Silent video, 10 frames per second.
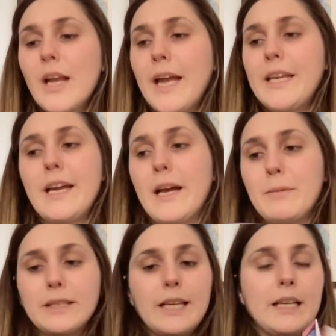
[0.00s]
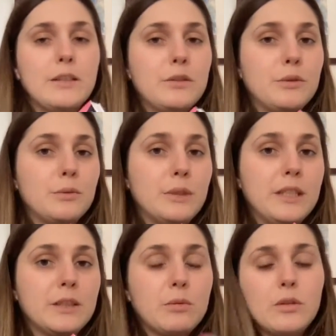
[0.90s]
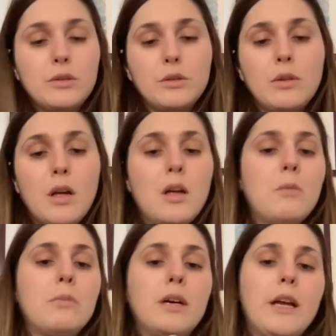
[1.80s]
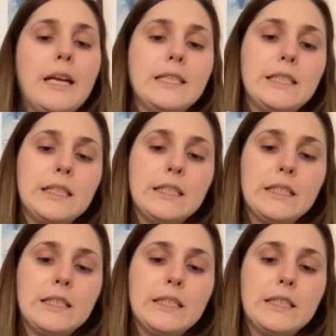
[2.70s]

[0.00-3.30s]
And yeah, I'm excited to read this one too, but I still